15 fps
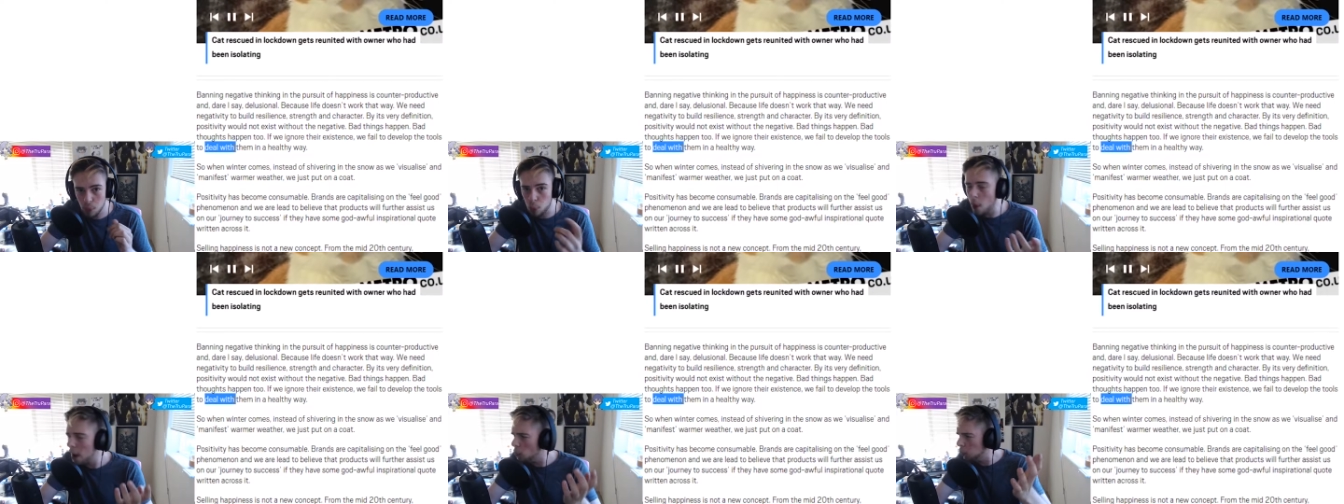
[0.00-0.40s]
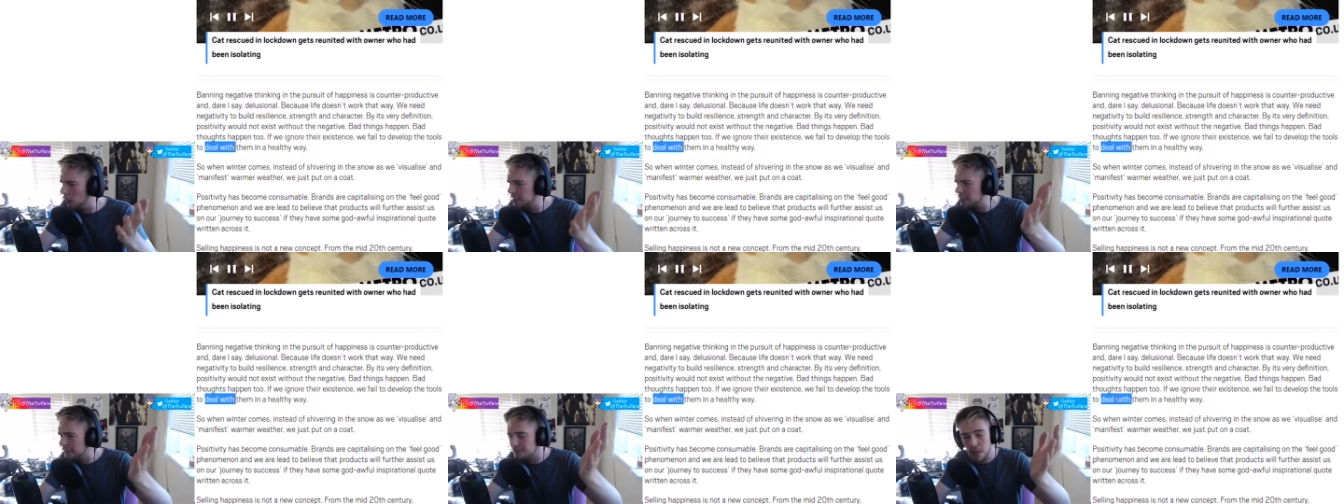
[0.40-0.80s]
Wait,
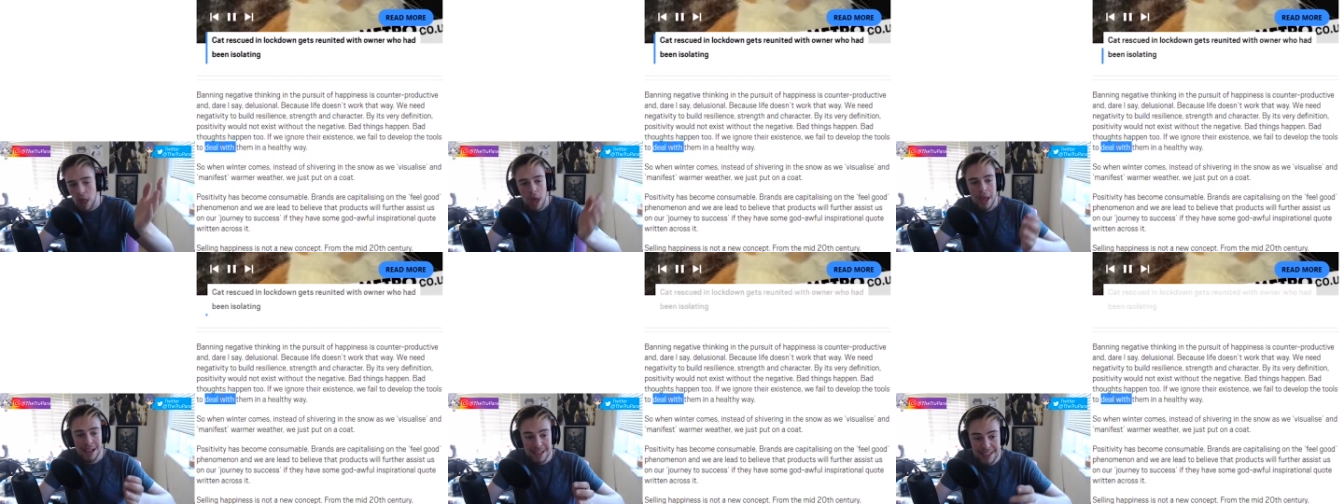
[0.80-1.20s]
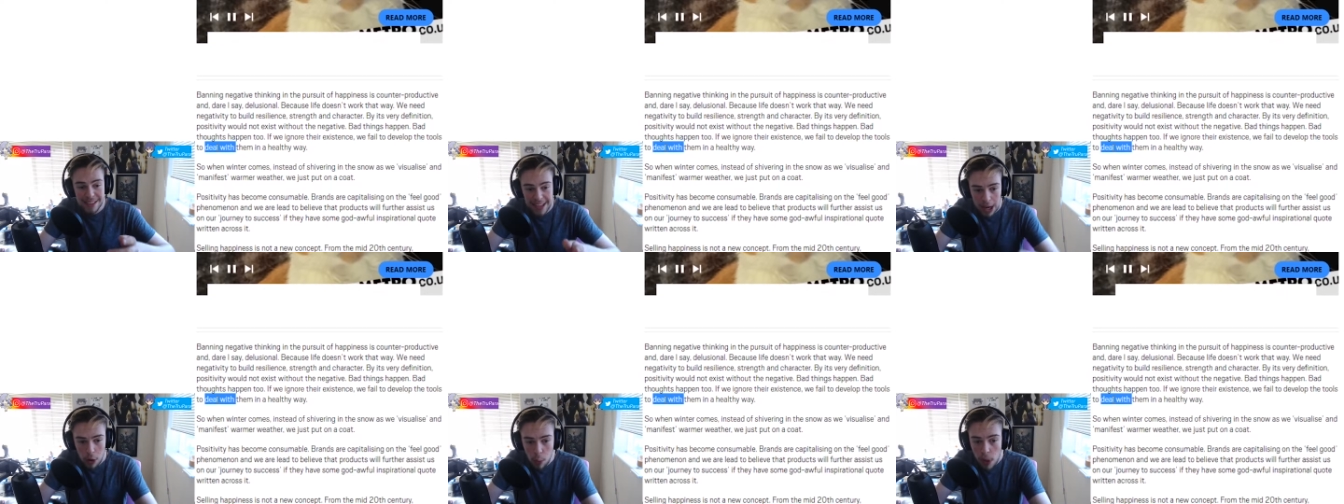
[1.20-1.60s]
what the...
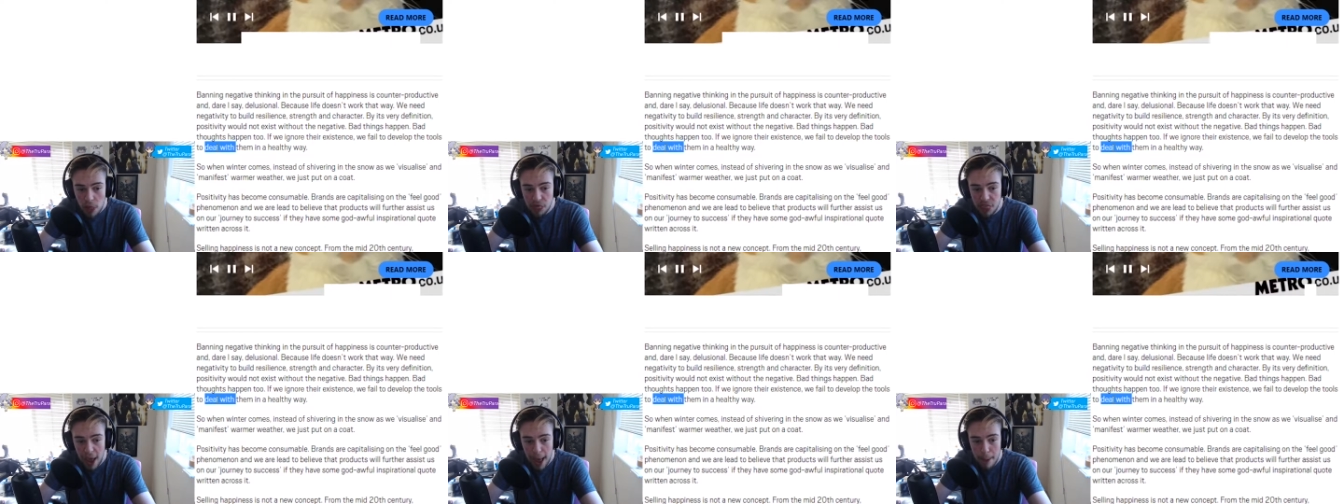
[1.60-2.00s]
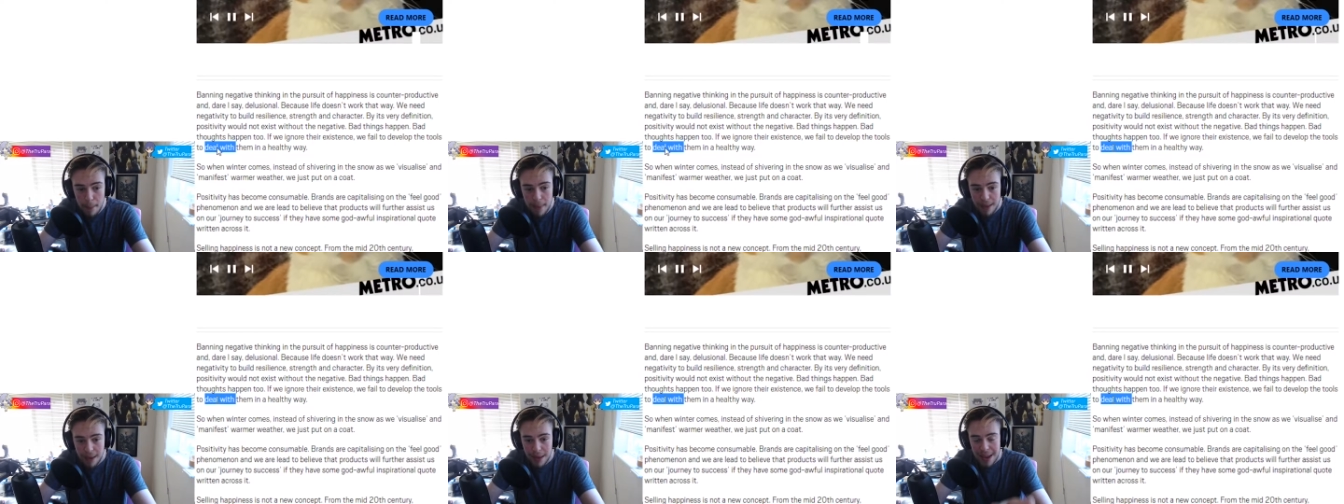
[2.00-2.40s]
Deal with them
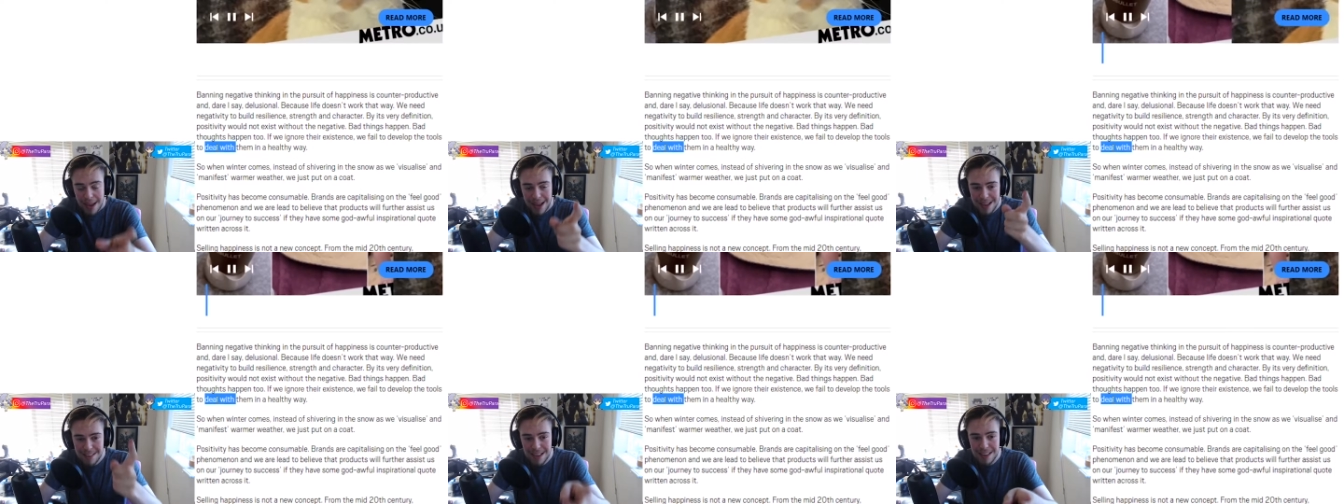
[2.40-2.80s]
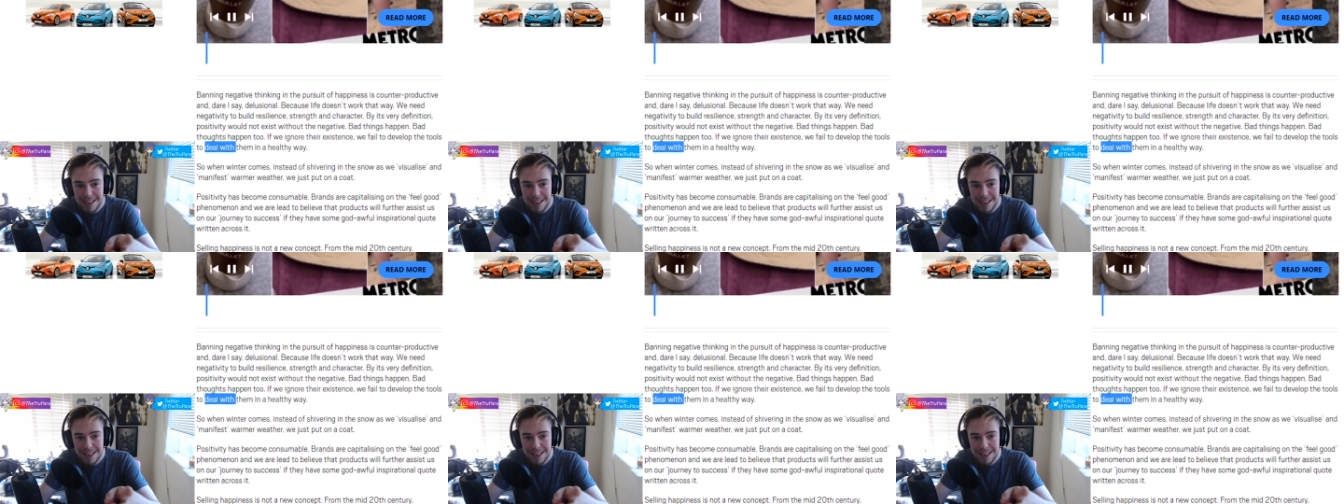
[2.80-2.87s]
is the